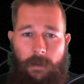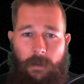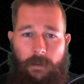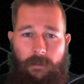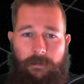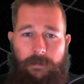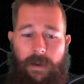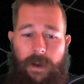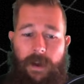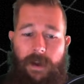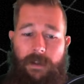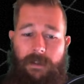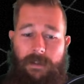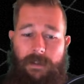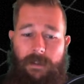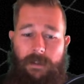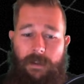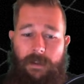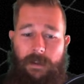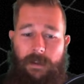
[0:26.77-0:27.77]
In fact,
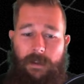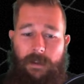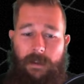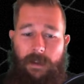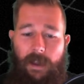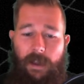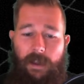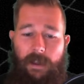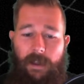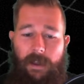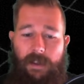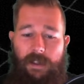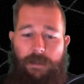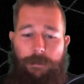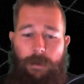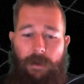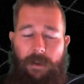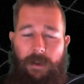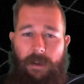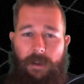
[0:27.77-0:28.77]
each
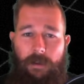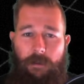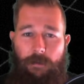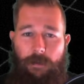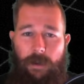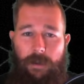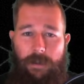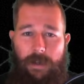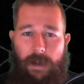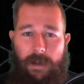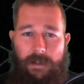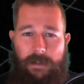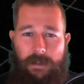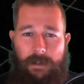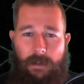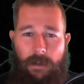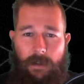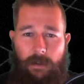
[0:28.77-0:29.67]
body rotates